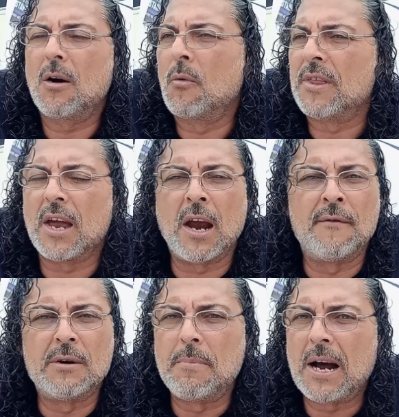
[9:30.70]
With
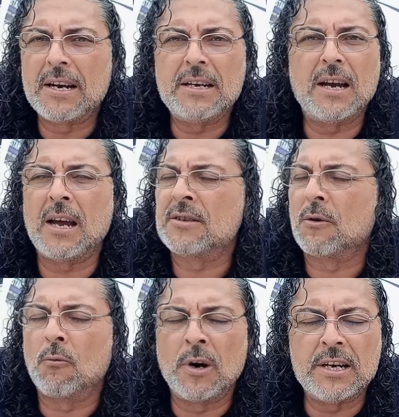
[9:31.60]
everybody as
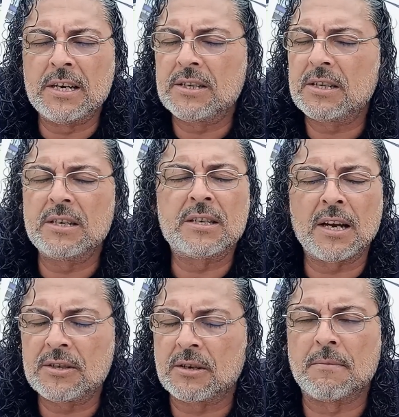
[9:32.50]
a witness and
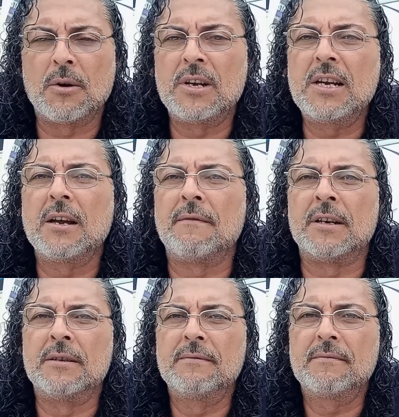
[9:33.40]
testimony
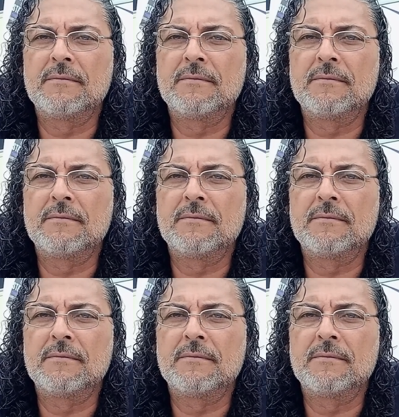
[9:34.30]
given,